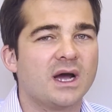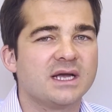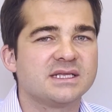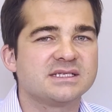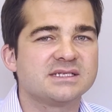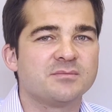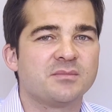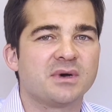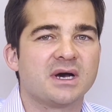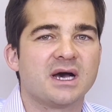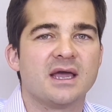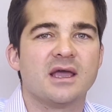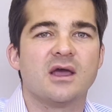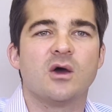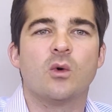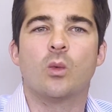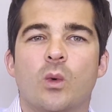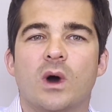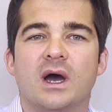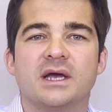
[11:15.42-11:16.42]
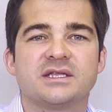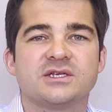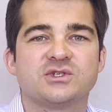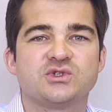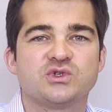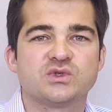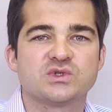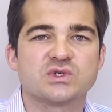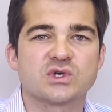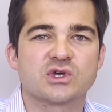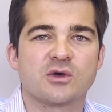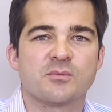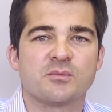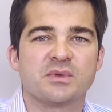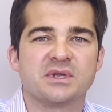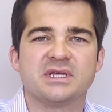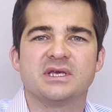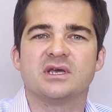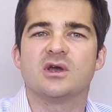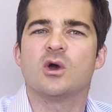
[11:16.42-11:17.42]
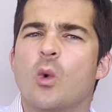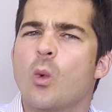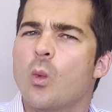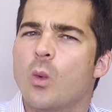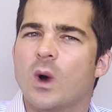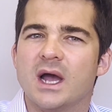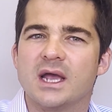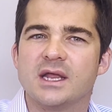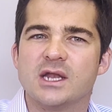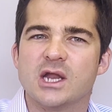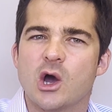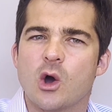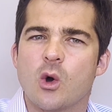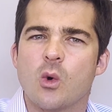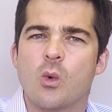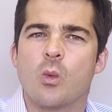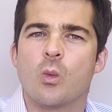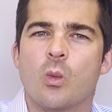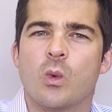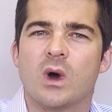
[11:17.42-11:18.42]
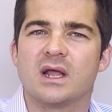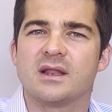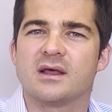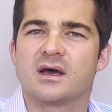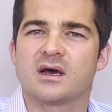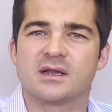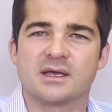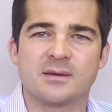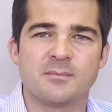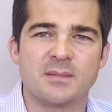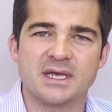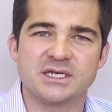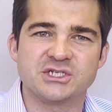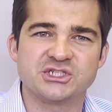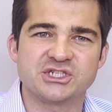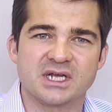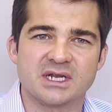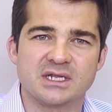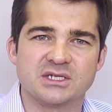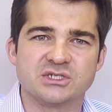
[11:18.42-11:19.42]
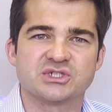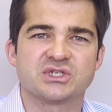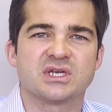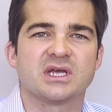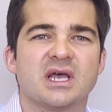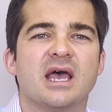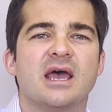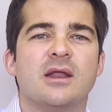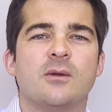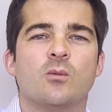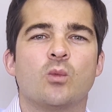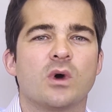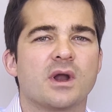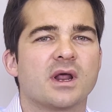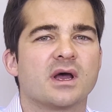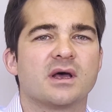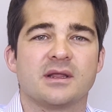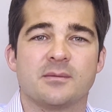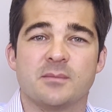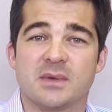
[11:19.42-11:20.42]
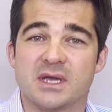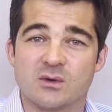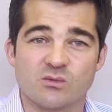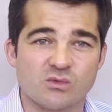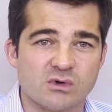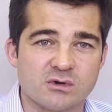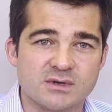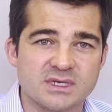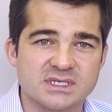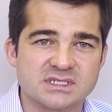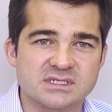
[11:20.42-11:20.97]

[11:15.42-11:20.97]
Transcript: to buy, why to choose your company, why now, what are their main challenges, and what are the main worries.